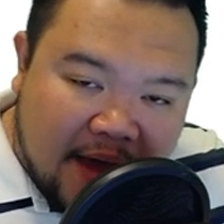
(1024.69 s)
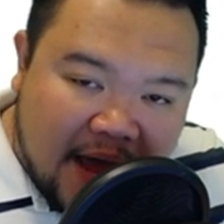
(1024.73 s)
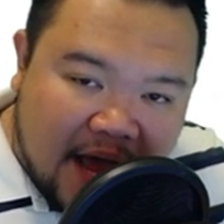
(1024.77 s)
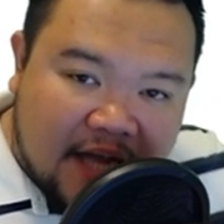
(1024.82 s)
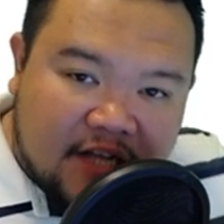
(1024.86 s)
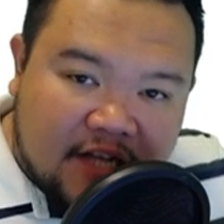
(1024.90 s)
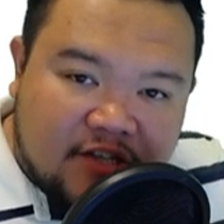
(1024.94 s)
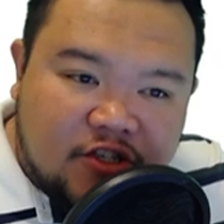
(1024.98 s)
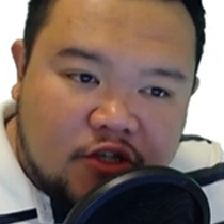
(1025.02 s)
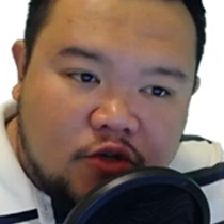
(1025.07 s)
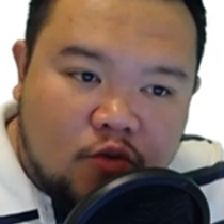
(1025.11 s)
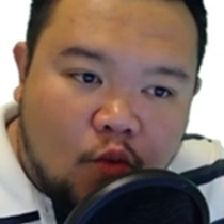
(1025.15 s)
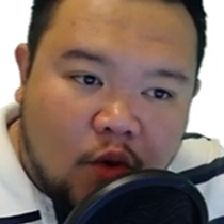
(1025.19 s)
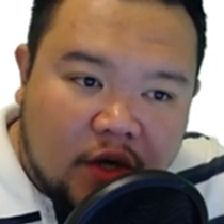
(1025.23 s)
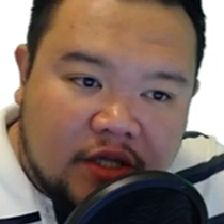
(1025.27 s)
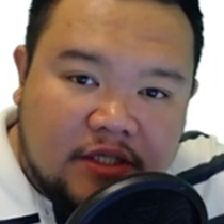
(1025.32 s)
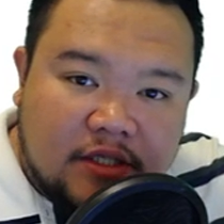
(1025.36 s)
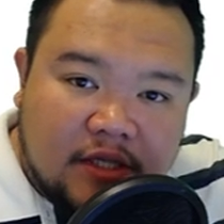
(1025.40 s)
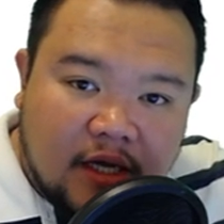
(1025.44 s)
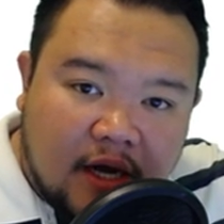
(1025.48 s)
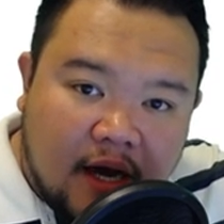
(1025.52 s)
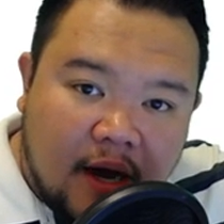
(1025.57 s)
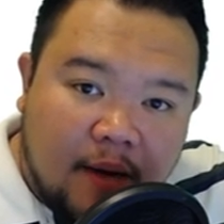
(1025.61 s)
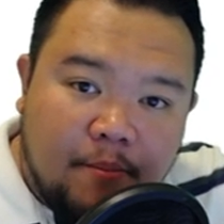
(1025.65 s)

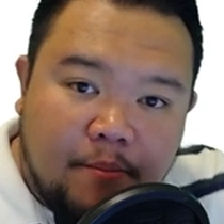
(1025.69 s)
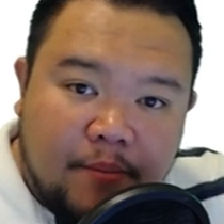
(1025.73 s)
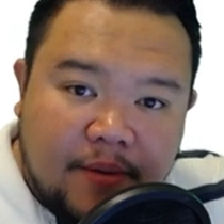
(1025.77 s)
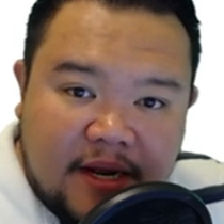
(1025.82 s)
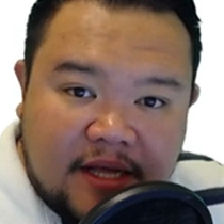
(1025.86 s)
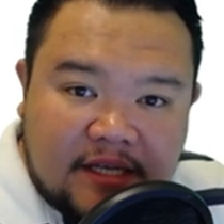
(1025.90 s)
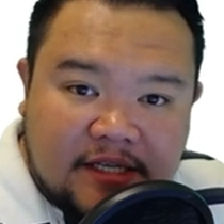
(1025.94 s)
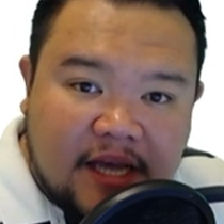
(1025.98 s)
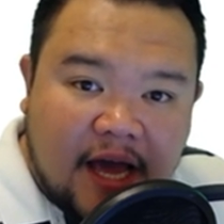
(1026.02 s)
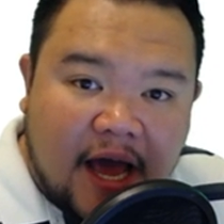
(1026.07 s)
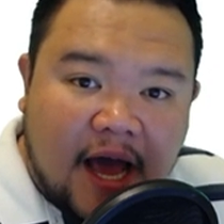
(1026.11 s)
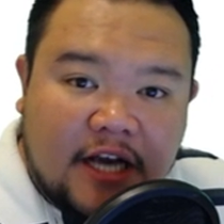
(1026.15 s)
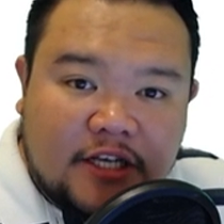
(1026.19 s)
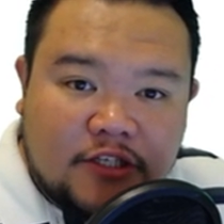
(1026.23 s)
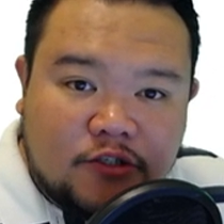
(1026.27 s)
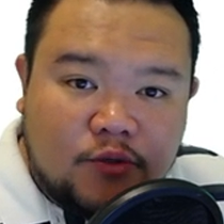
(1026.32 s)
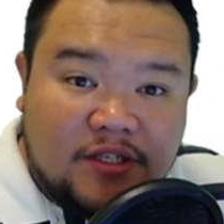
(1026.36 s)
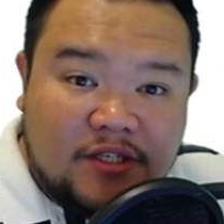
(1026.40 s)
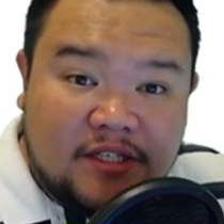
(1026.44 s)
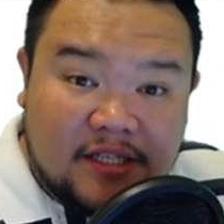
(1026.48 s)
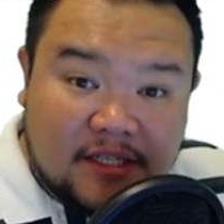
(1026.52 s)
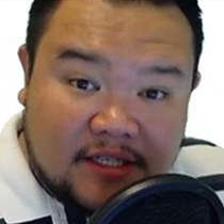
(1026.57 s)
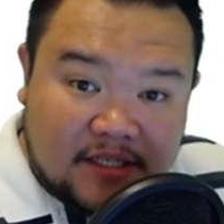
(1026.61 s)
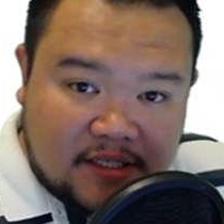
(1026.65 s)
Imagine once the companies
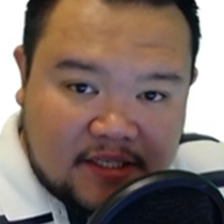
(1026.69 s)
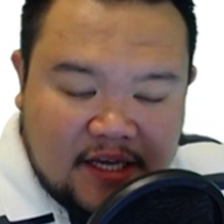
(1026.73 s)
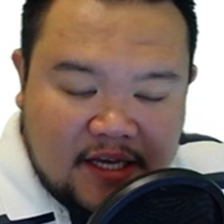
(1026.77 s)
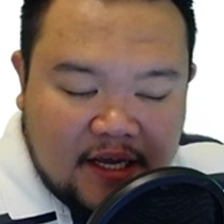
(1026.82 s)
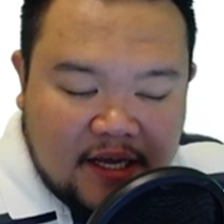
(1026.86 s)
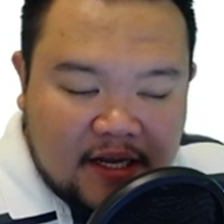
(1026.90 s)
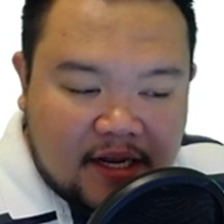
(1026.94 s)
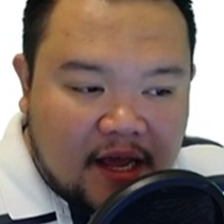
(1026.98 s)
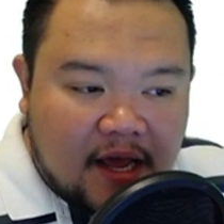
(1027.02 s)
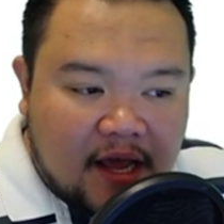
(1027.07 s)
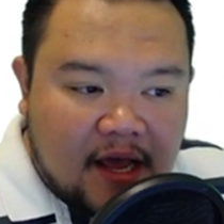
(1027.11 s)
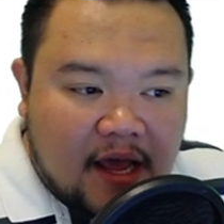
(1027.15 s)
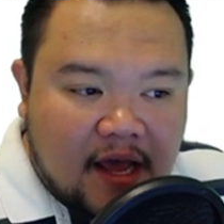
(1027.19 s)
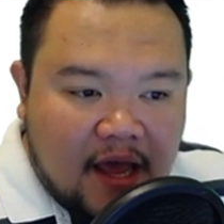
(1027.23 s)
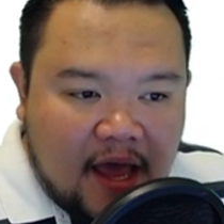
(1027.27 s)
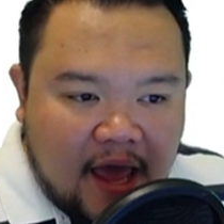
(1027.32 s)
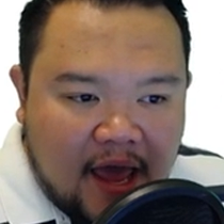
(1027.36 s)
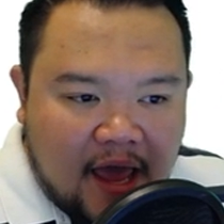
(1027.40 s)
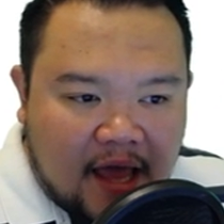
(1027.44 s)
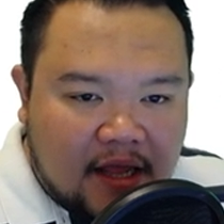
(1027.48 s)
actually succeed